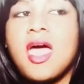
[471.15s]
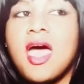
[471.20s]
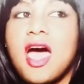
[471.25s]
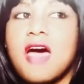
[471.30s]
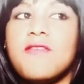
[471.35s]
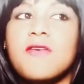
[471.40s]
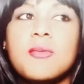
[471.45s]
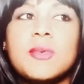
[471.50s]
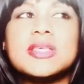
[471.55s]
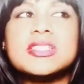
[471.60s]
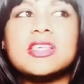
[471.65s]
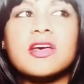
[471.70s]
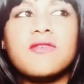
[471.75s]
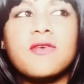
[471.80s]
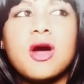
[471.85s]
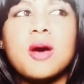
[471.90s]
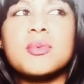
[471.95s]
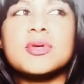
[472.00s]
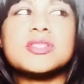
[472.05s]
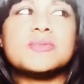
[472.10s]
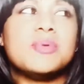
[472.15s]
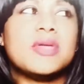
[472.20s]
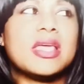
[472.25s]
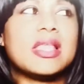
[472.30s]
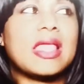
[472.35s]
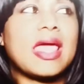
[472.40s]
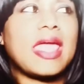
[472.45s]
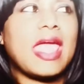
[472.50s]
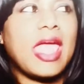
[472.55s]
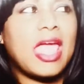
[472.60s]
I found myself almost
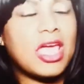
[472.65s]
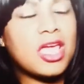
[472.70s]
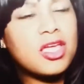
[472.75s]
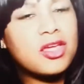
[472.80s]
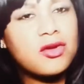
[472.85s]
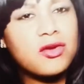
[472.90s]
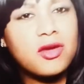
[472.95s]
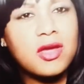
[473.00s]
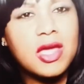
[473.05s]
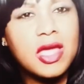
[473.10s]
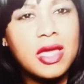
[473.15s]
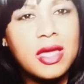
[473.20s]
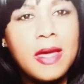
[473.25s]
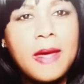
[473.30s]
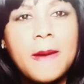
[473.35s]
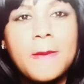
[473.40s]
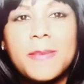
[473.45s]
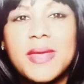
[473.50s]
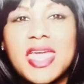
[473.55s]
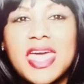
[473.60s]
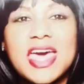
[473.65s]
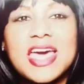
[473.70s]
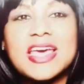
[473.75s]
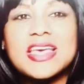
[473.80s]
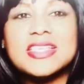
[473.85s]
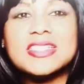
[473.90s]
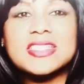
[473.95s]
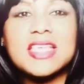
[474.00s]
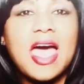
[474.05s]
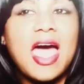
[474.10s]
being like angry
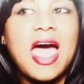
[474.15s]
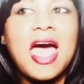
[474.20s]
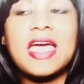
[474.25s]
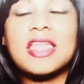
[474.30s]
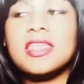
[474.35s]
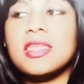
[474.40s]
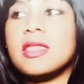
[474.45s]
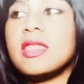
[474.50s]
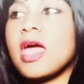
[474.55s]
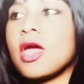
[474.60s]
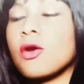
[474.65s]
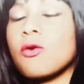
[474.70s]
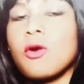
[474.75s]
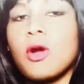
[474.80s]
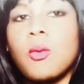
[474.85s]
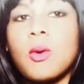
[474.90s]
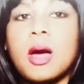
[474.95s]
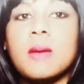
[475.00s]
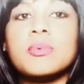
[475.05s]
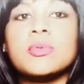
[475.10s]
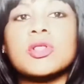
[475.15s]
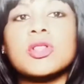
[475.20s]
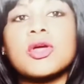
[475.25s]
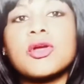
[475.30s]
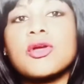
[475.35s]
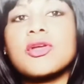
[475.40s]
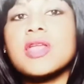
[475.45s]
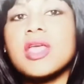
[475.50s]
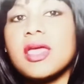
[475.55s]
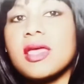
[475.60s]
because I did not grow up
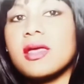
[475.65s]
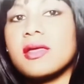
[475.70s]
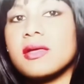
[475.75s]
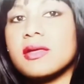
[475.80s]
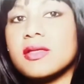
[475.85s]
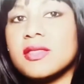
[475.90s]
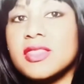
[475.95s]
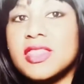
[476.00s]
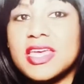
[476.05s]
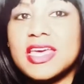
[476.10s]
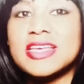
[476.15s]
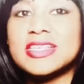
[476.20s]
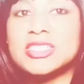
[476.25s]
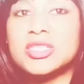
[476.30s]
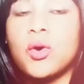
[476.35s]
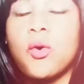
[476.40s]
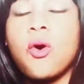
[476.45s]
learning this,